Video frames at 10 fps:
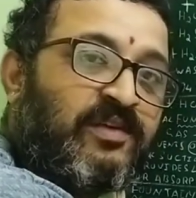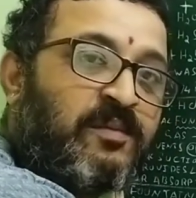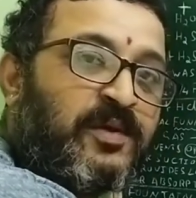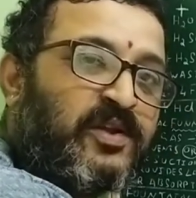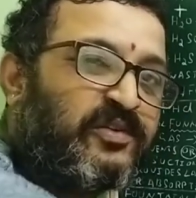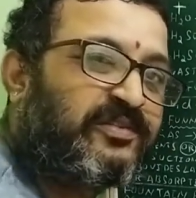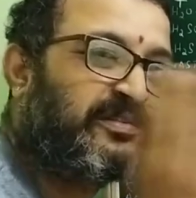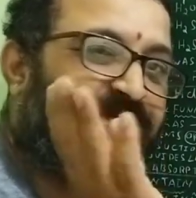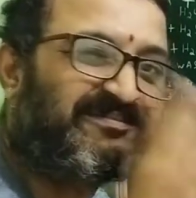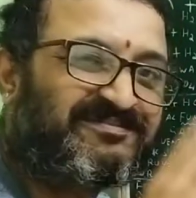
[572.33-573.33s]
will
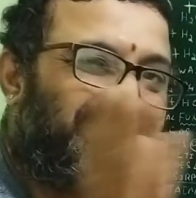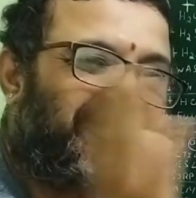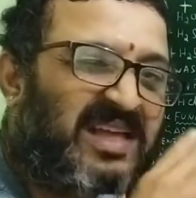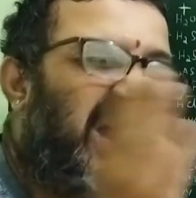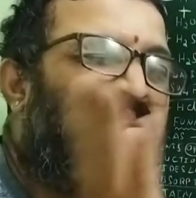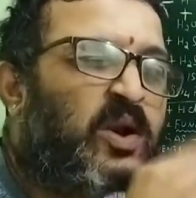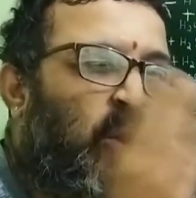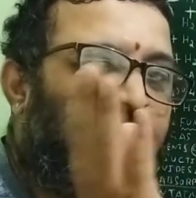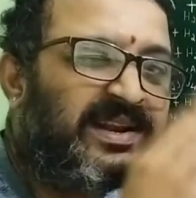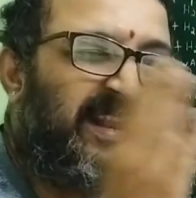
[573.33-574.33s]
produce a
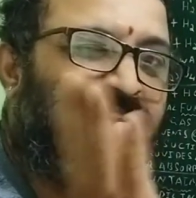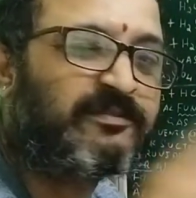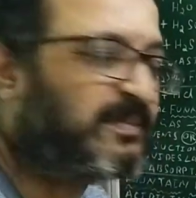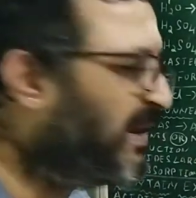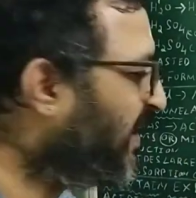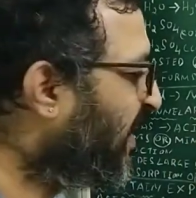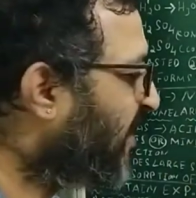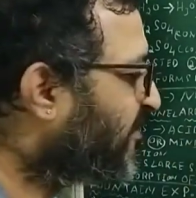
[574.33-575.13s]
rotten egg smelling